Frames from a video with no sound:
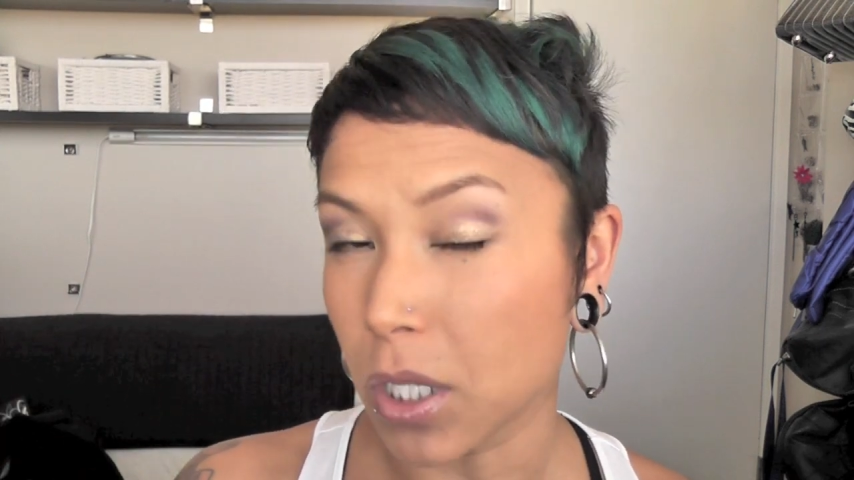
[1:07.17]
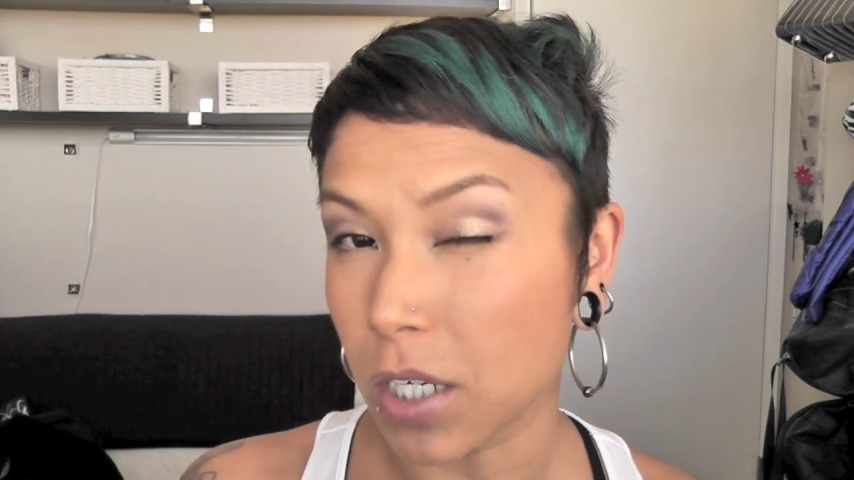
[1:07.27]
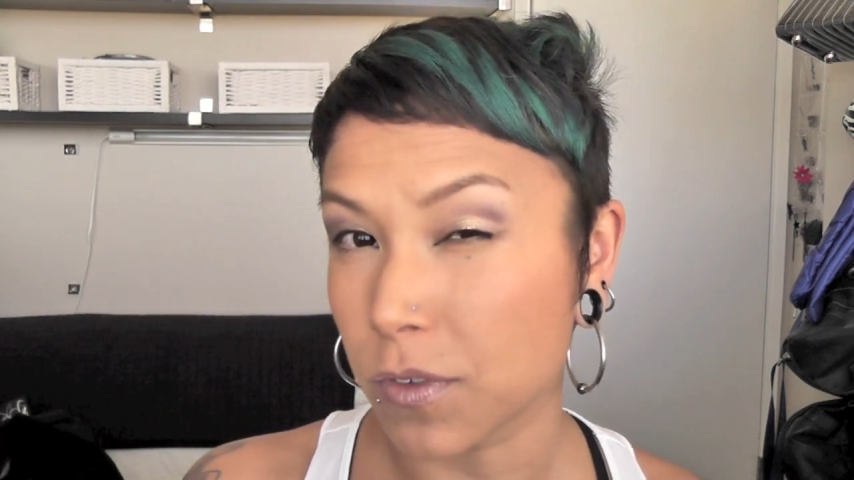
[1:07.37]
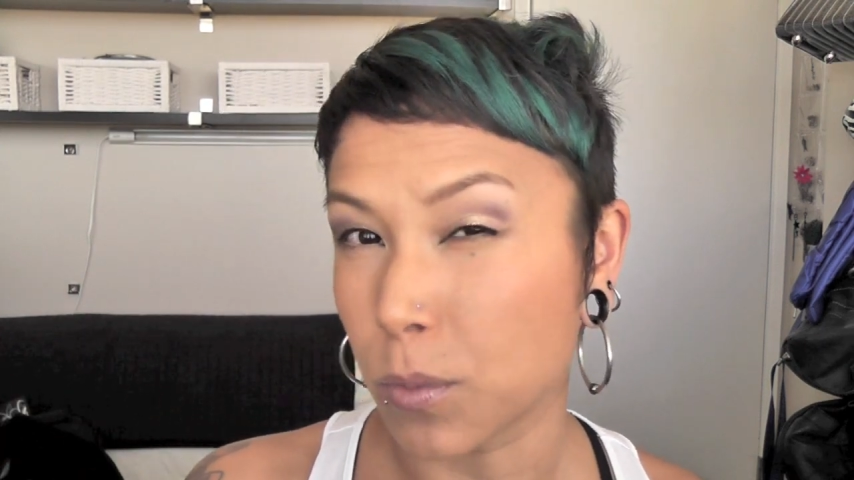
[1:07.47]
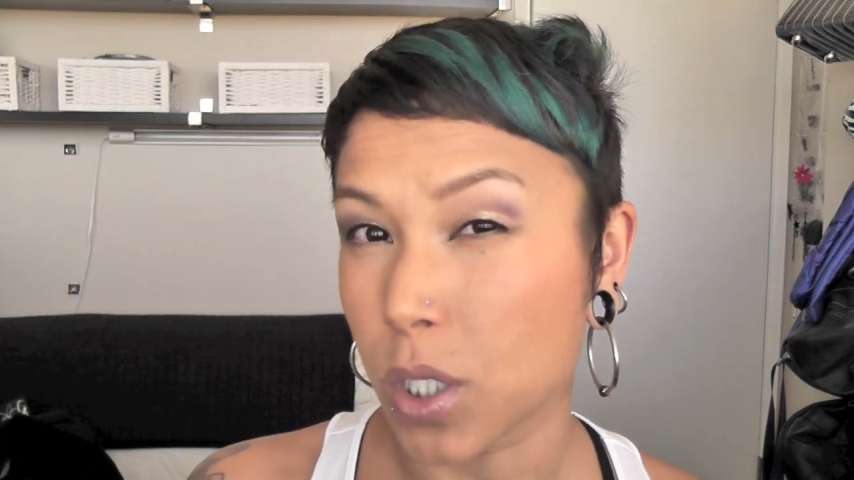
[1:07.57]

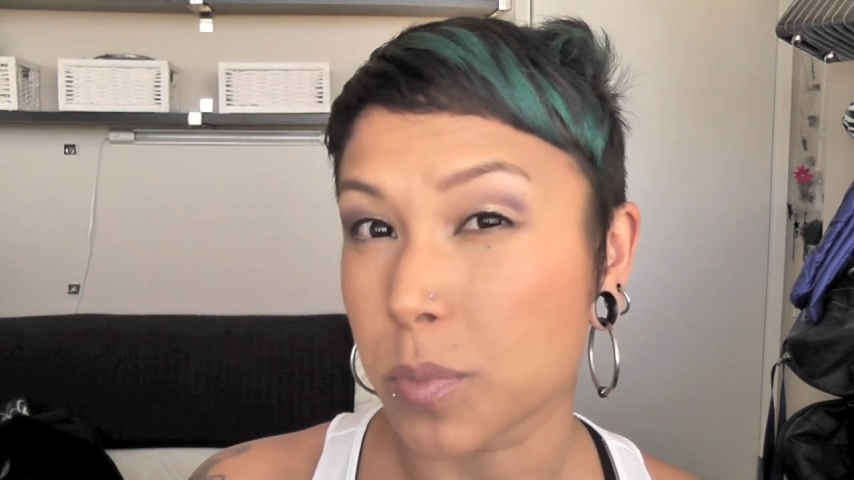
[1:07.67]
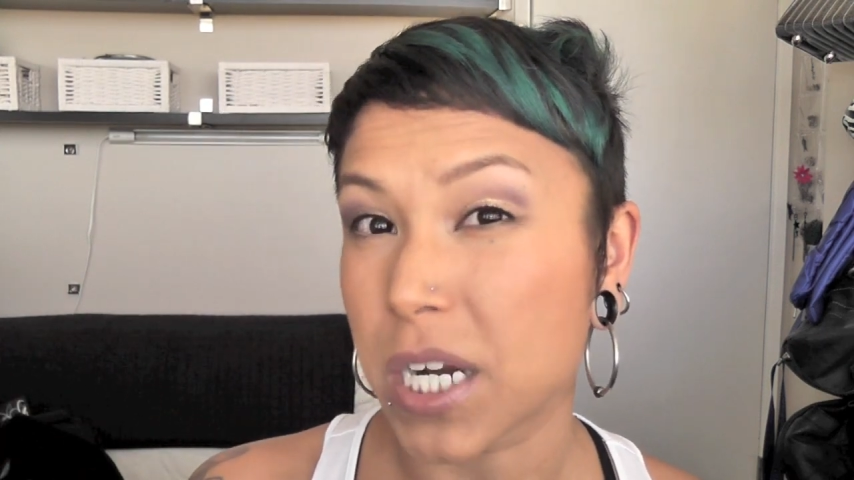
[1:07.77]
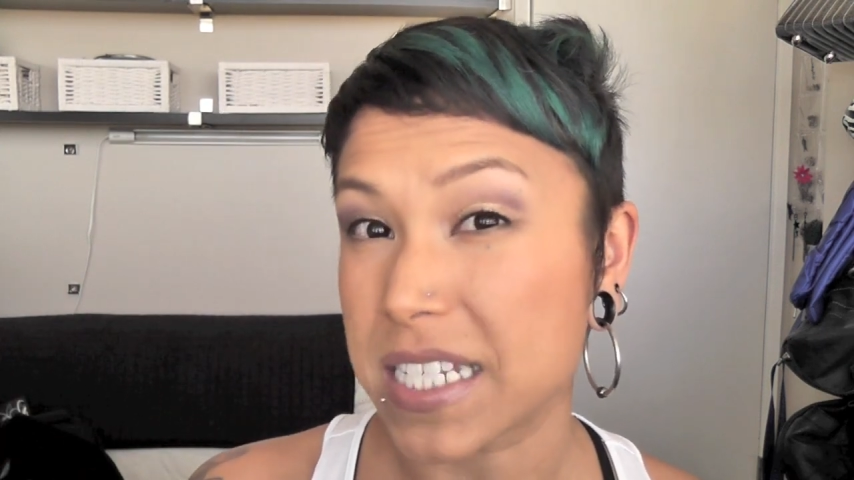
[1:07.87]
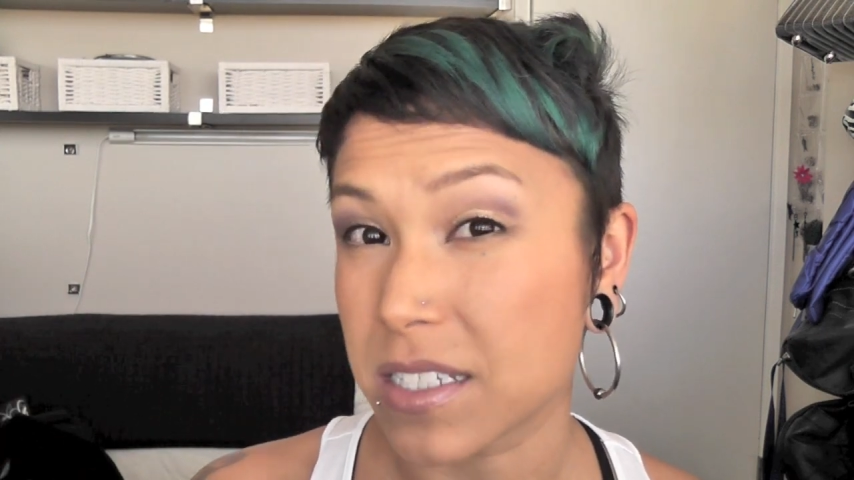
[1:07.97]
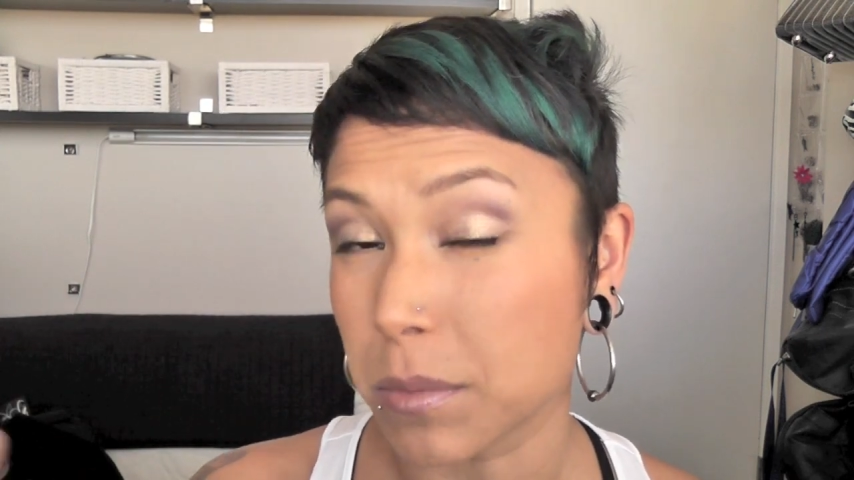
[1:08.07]
blog from
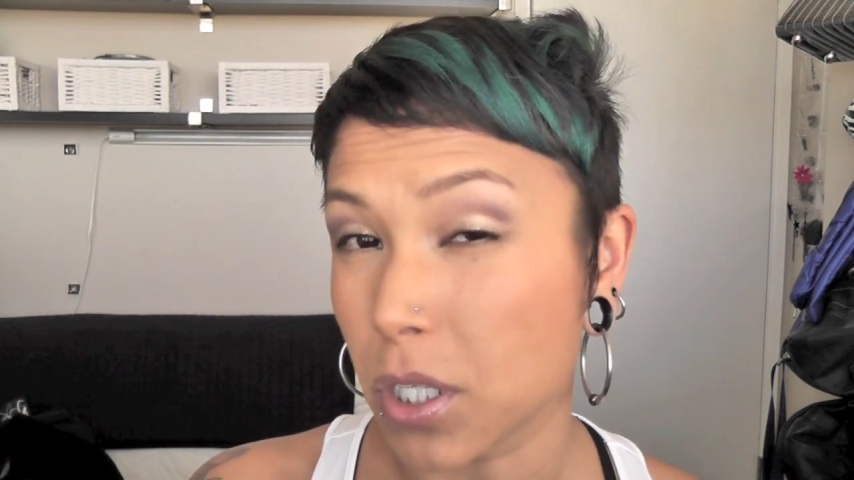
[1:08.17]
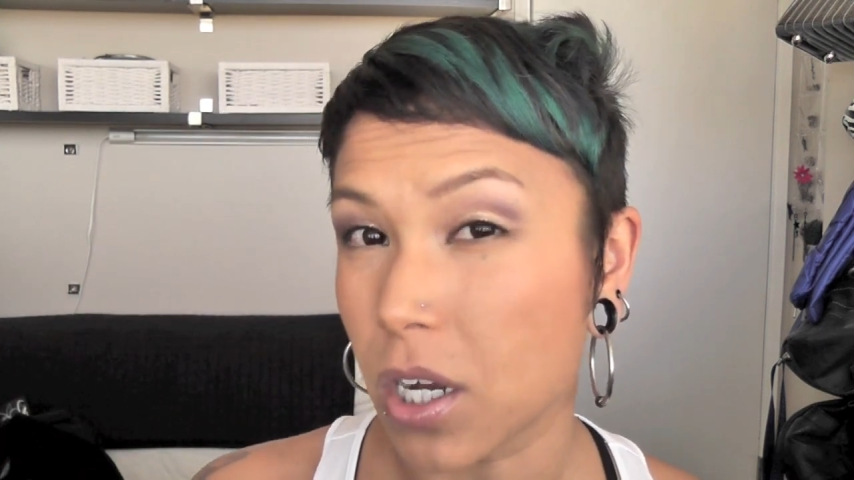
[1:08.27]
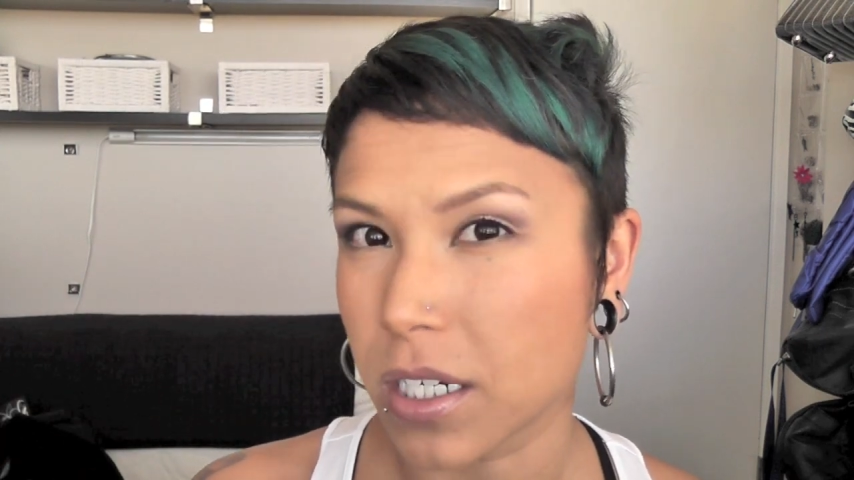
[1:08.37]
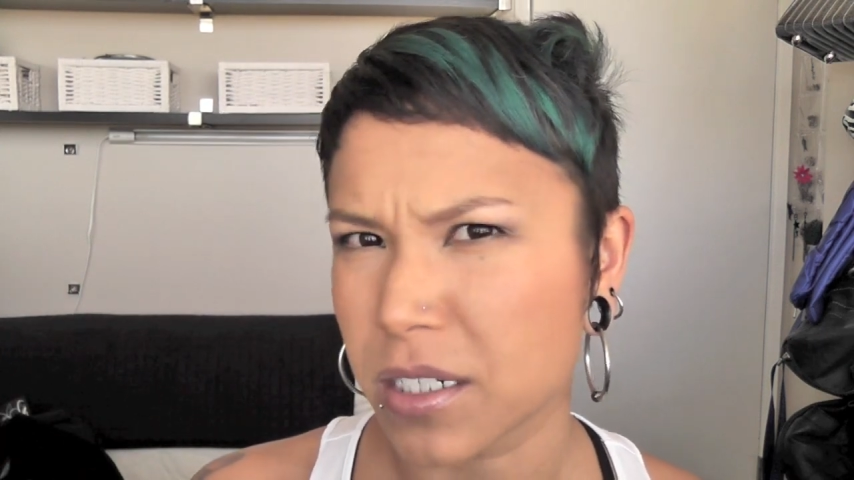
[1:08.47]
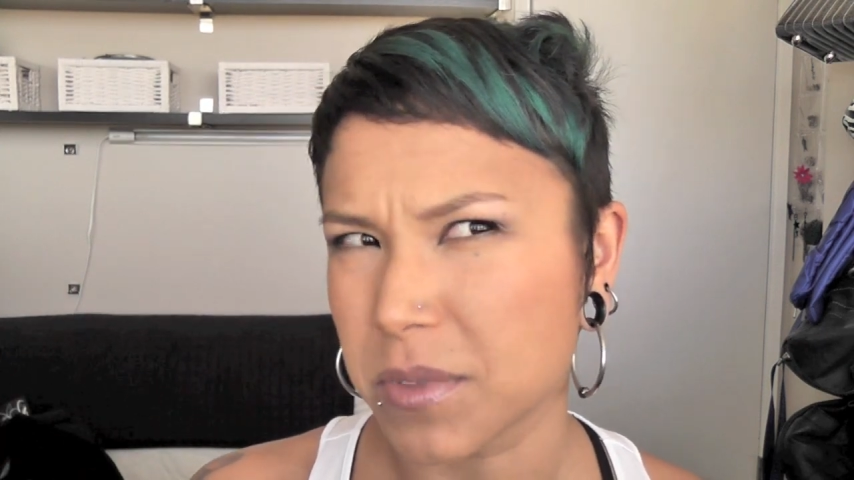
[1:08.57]
WordPress to
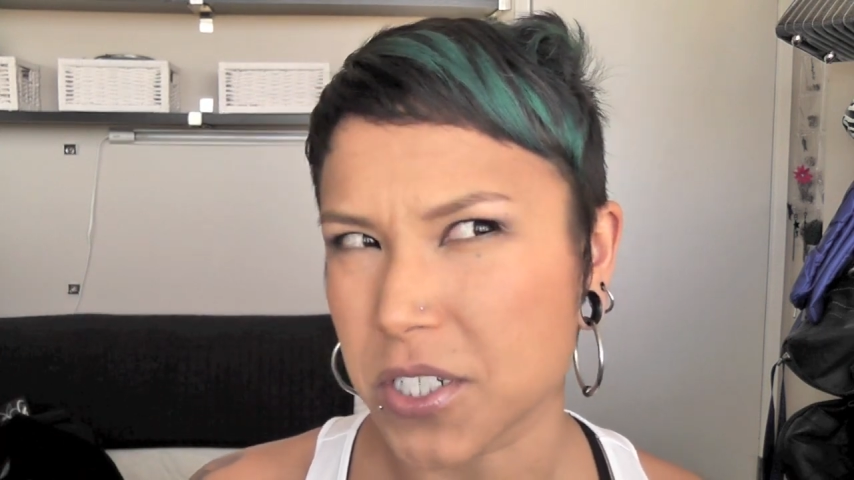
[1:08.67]
Blogger,